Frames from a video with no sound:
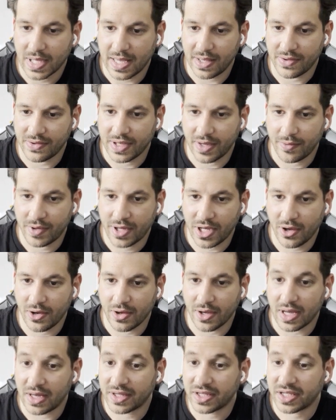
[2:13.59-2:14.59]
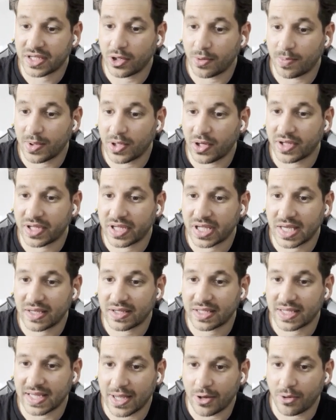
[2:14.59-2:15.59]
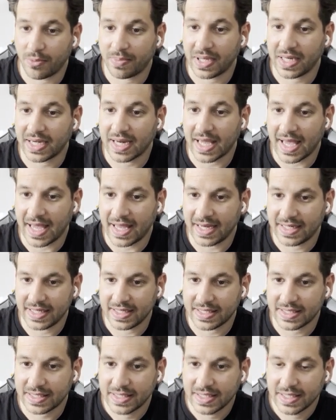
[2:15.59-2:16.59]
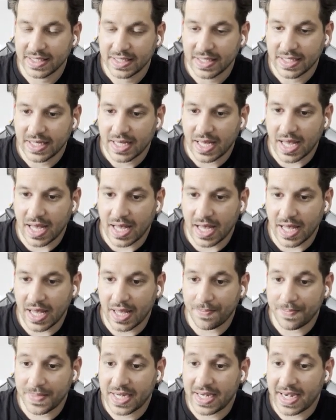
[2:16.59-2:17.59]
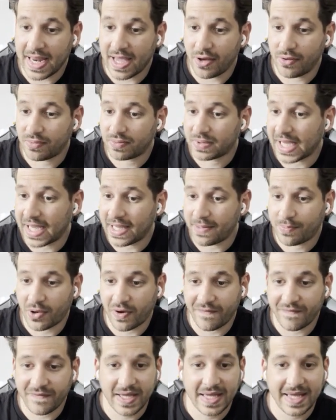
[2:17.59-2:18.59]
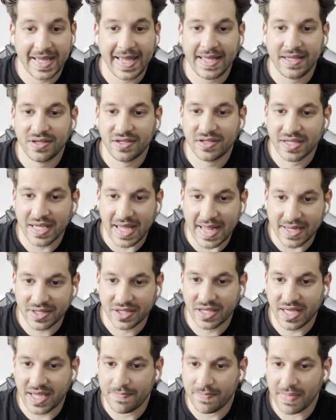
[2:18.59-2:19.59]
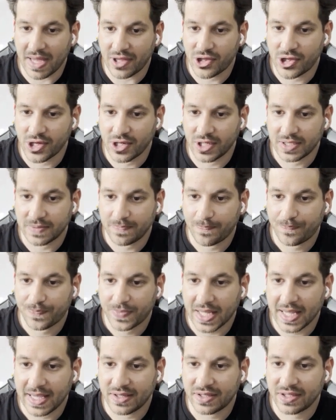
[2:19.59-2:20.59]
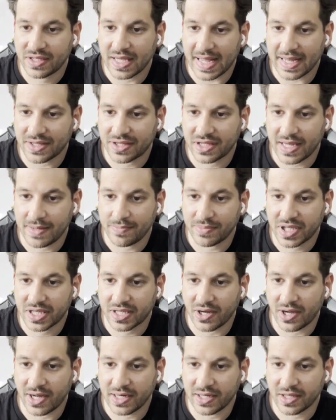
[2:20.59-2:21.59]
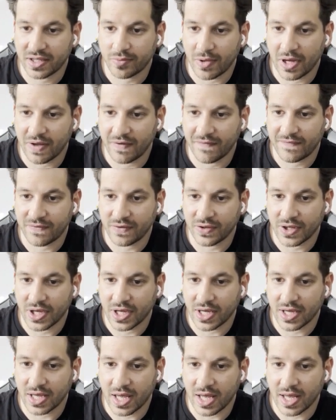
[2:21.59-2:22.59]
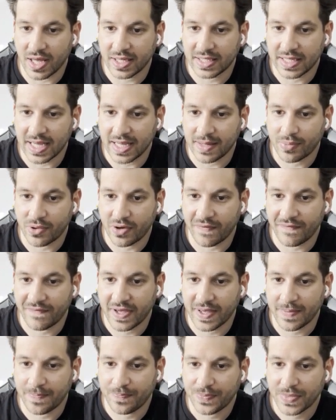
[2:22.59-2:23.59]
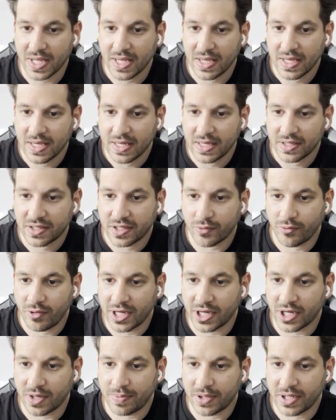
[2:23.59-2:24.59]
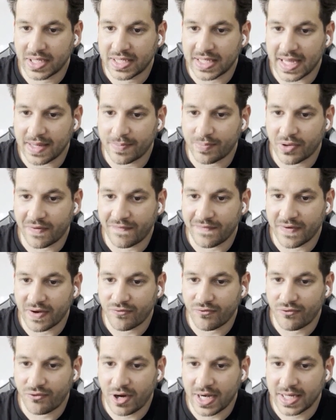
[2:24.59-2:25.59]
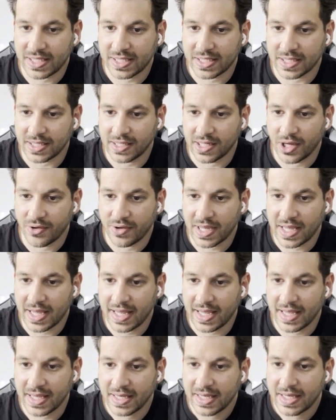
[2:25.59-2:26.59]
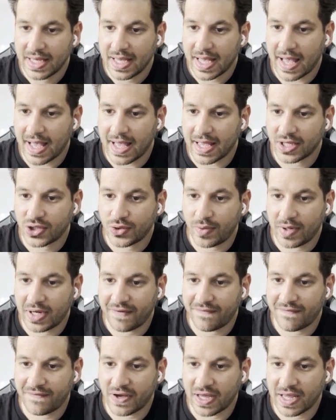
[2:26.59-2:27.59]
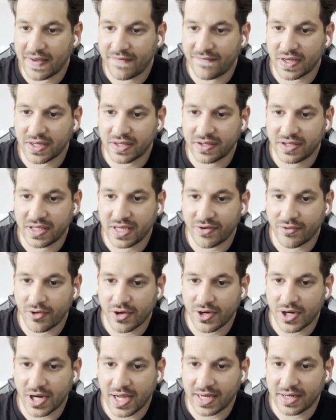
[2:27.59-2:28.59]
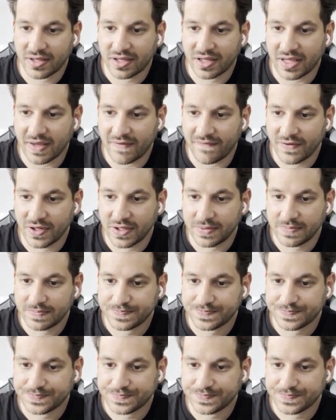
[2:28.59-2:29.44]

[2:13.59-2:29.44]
And there we go. Our stop loss has now been added. Now take profit, exact same method, exact same style as well for the take profit. So we're going to put a take profit right at the low here at 25,097.